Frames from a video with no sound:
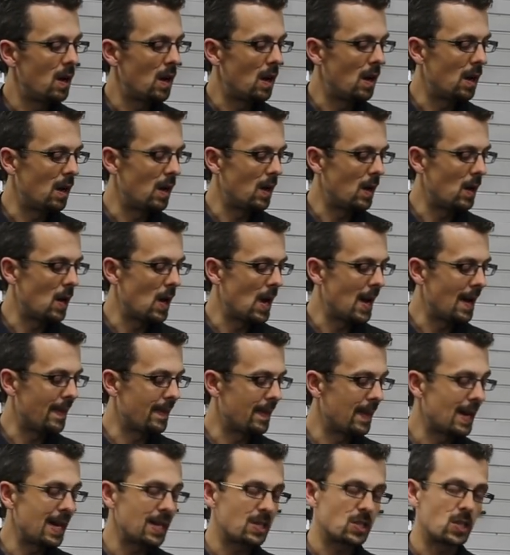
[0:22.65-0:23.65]

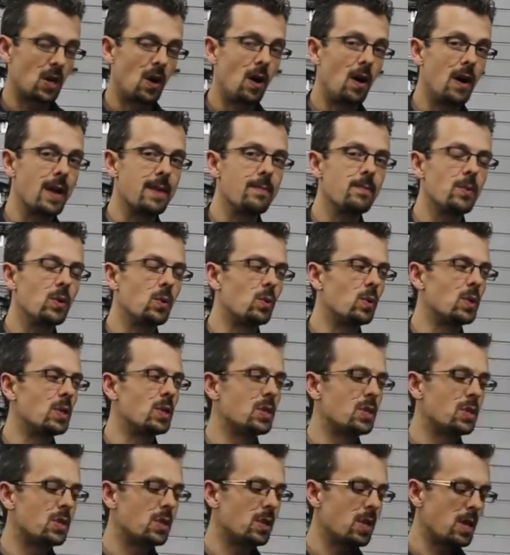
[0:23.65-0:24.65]
at that time
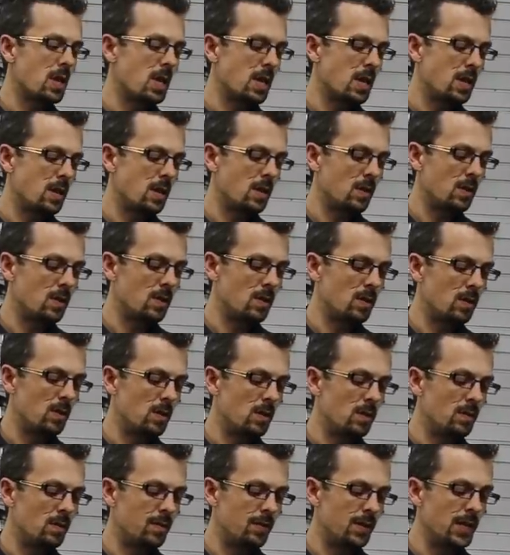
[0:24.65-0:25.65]
was
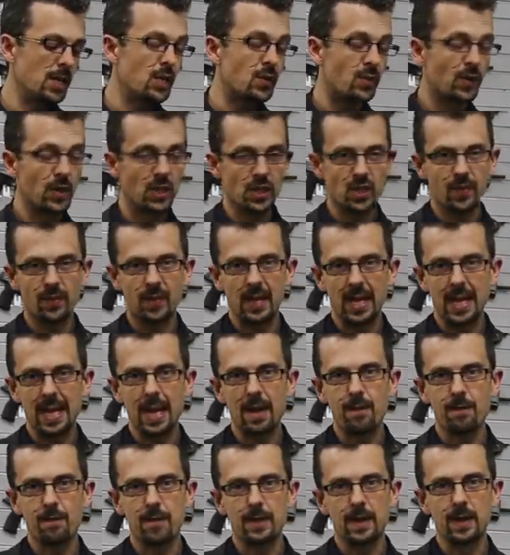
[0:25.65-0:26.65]
this version of Lee
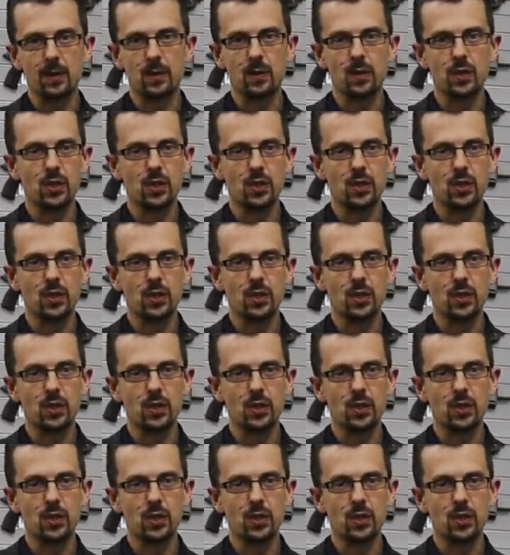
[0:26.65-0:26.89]
Enfield,